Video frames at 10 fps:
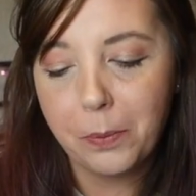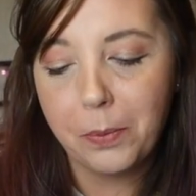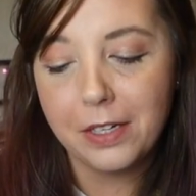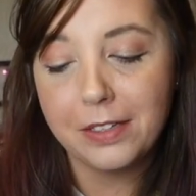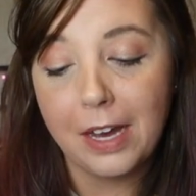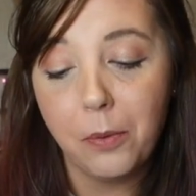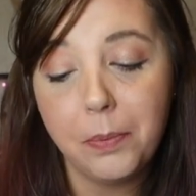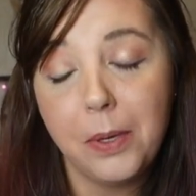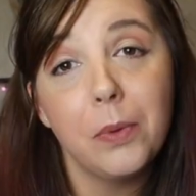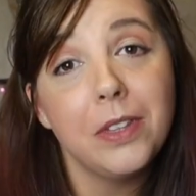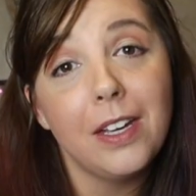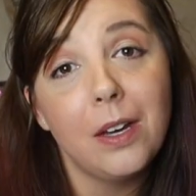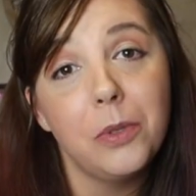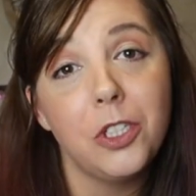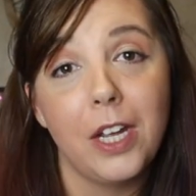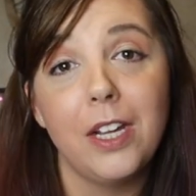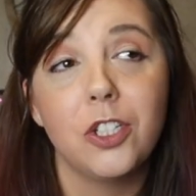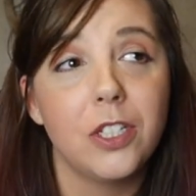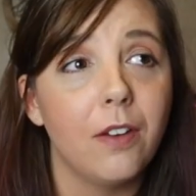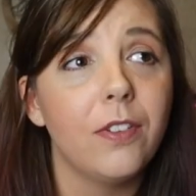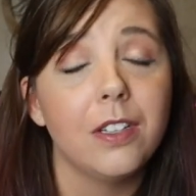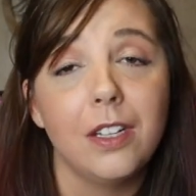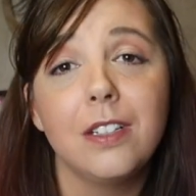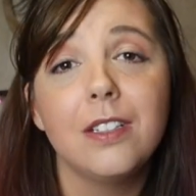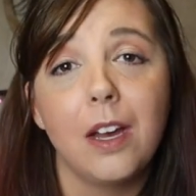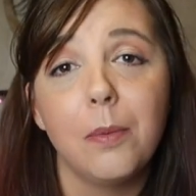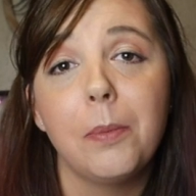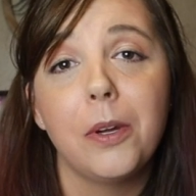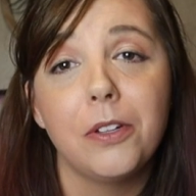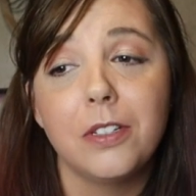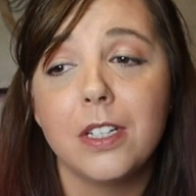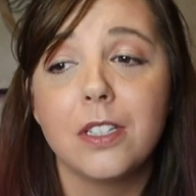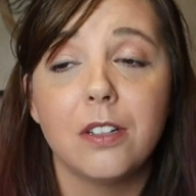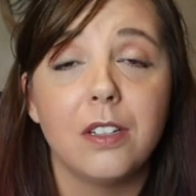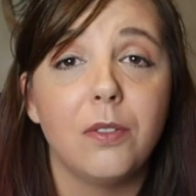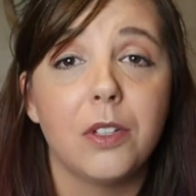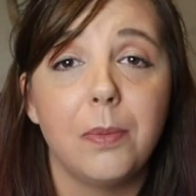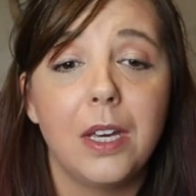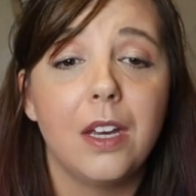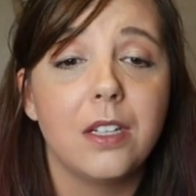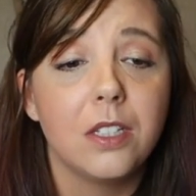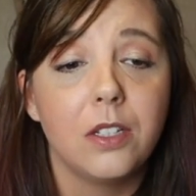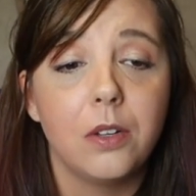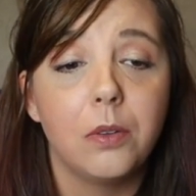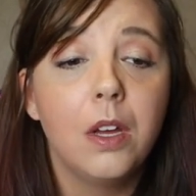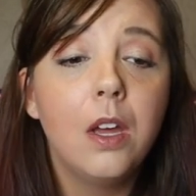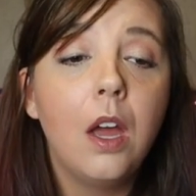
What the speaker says: But that would be one thing I would change, definitely, to have my brother and sister live with me, and to know